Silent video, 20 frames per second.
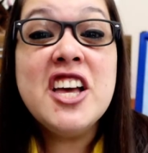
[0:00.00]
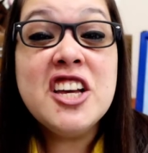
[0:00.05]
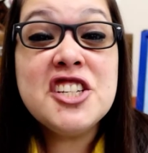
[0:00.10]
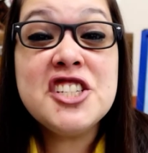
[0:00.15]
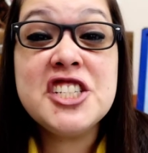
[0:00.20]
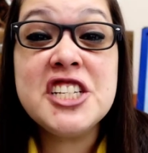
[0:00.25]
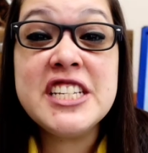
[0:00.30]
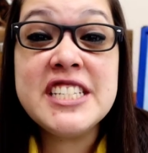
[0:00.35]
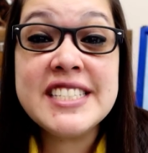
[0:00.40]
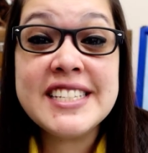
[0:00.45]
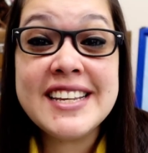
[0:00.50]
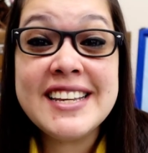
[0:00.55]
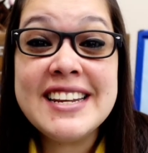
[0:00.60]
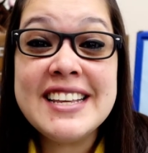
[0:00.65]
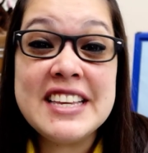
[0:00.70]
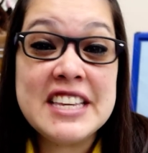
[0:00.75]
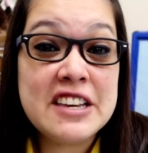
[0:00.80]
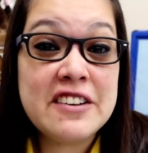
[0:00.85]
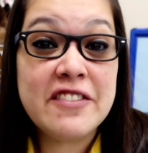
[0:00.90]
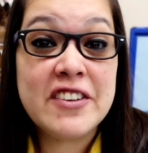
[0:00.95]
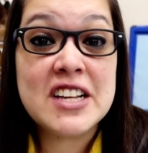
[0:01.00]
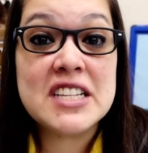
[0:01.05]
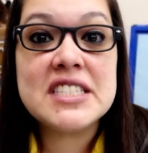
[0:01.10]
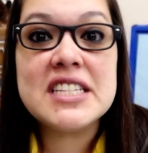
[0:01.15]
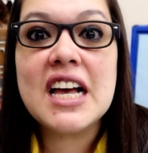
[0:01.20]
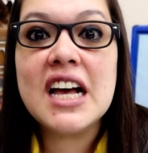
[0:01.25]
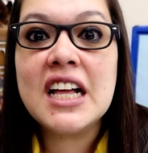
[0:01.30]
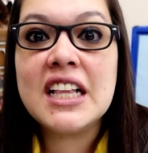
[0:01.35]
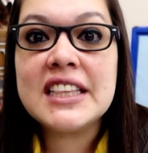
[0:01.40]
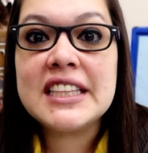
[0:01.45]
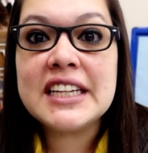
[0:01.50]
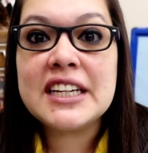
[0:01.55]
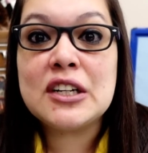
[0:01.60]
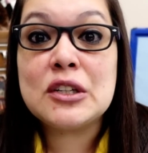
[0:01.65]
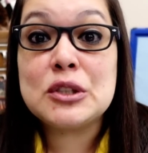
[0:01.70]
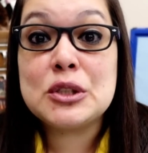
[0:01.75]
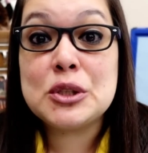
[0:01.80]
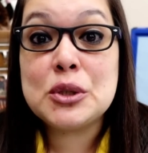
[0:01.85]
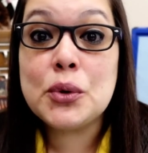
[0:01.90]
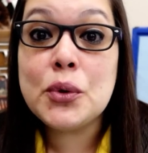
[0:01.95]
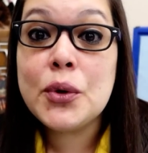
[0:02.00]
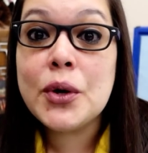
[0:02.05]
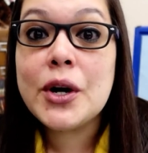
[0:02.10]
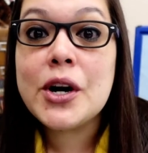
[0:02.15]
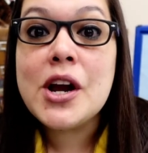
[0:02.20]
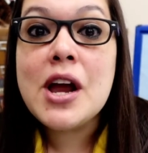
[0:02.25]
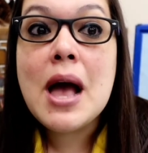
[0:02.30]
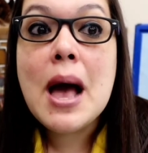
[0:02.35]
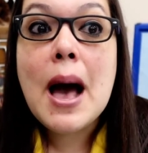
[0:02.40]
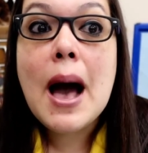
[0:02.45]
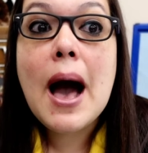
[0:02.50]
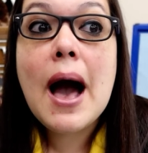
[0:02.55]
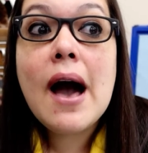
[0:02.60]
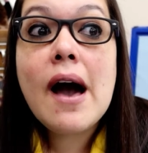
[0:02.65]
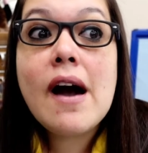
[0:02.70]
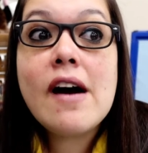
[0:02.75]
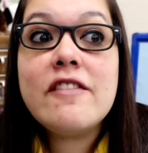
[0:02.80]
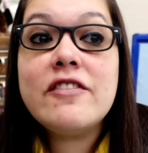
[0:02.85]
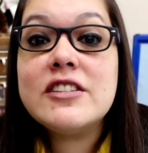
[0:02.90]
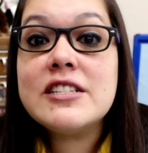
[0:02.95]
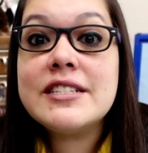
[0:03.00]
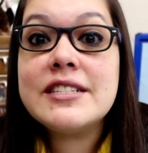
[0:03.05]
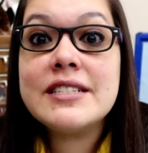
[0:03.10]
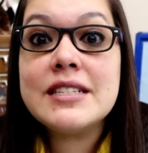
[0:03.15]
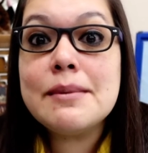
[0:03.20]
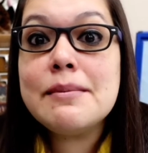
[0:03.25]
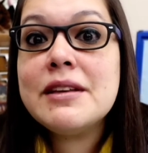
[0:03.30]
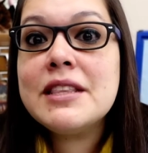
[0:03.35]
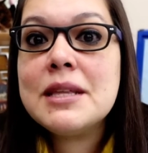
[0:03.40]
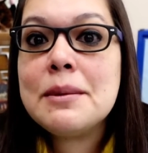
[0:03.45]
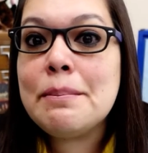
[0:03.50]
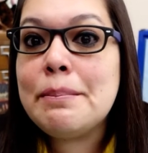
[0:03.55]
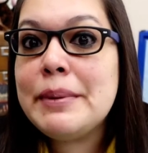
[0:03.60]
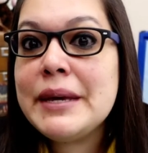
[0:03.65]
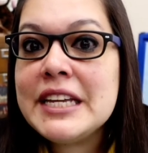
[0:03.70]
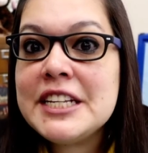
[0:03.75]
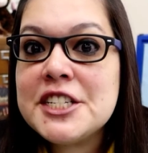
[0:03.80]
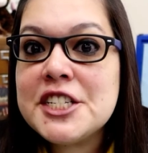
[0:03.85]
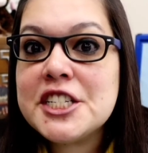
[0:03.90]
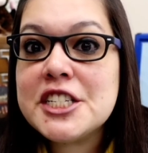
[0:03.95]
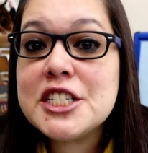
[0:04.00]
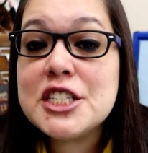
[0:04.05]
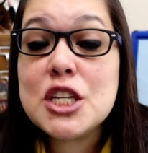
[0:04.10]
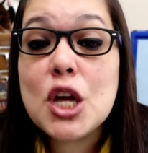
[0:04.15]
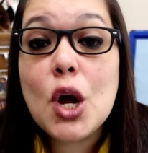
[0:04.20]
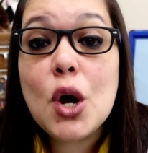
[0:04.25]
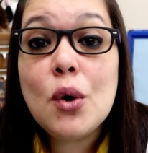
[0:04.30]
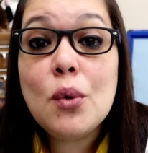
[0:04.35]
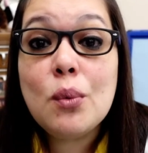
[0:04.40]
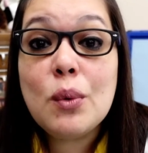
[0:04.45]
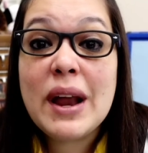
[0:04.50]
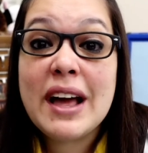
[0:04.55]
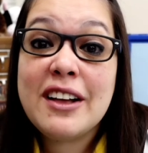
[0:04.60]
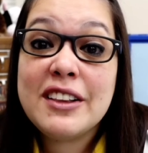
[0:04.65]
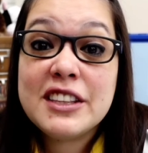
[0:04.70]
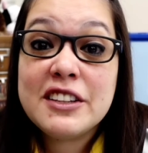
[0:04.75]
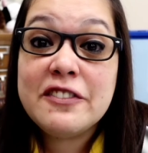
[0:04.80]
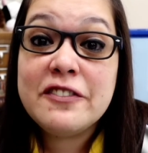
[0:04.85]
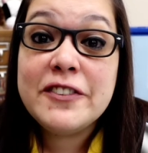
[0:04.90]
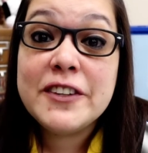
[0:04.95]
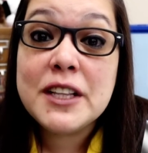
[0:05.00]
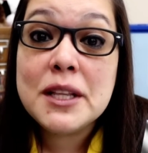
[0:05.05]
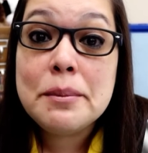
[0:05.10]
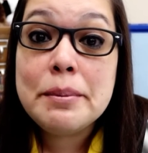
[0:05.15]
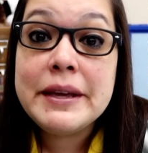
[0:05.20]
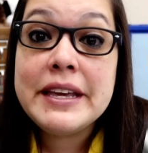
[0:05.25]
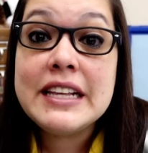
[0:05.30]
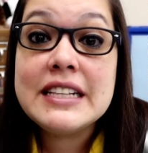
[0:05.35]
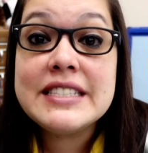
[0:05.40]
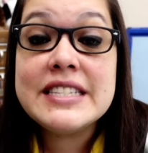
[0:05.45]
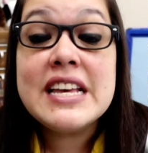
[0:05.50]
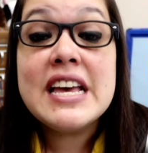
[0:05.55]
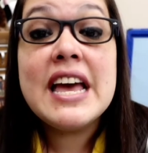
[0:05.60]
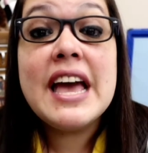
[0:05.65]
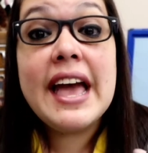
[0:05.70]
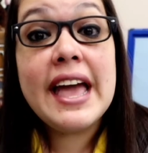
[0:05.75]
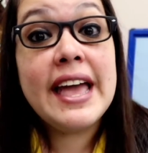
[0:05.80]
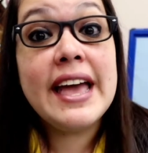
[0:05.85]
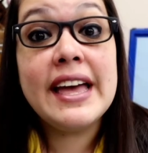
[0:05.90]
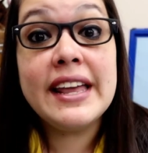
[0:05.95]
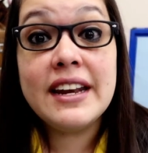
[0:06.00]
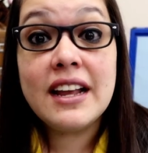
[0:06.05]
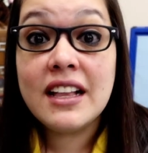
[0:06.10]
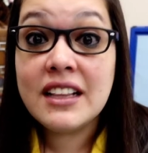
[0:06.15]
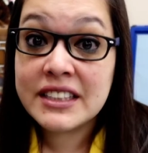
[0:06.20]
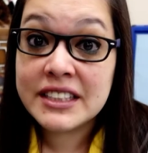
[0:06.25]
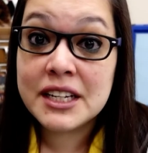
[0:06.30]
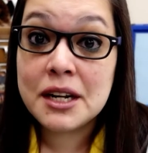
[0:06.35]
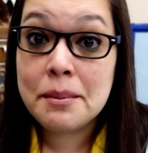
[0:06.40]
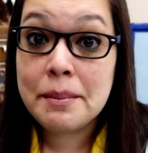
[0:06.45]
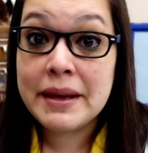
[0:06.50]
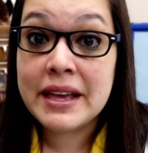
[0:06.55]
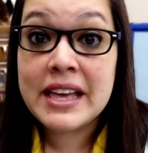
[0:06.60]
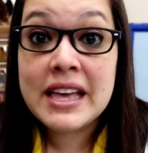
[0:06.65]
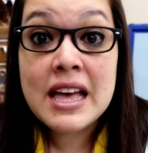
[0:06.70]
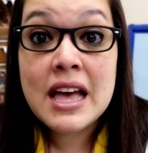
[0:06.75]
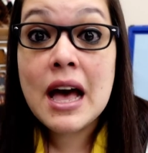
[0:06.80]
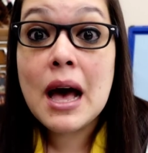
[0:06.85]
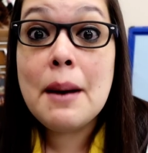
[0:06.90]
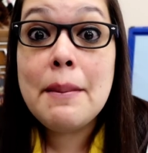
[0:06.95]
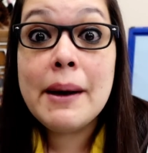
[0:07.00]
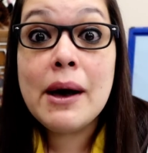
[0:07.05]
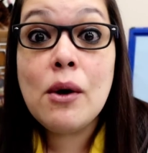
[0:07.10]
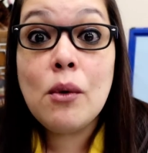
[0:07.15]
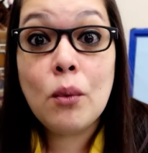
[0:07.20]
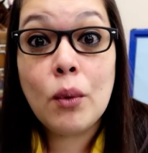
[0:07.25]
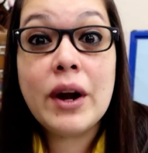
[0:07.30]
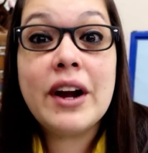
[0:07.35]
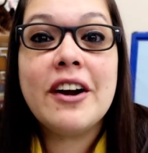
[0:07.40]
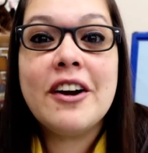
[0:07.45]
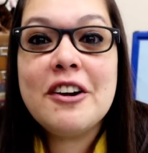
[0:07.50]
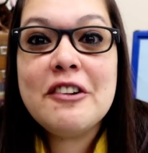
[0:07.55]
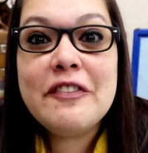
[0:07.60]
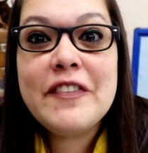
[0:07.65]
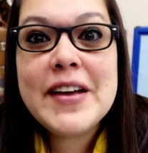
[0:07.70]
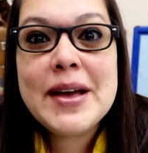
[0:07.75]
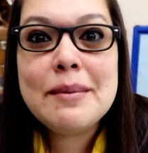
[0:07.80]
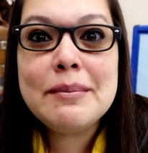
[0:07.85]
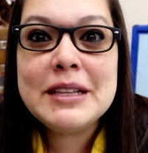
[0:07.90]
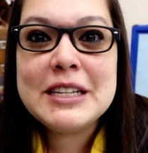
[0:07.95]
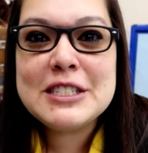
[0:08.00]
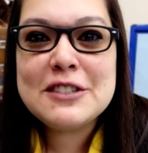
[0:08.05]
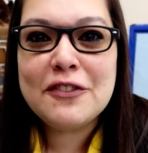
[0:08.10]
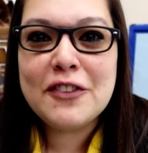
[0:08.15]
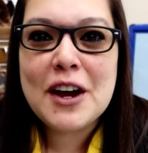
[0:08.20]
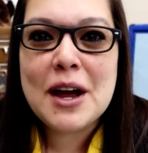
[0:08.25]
She's going to give us a little tour of some of the beaches around the Philippines and a little bit about where her family's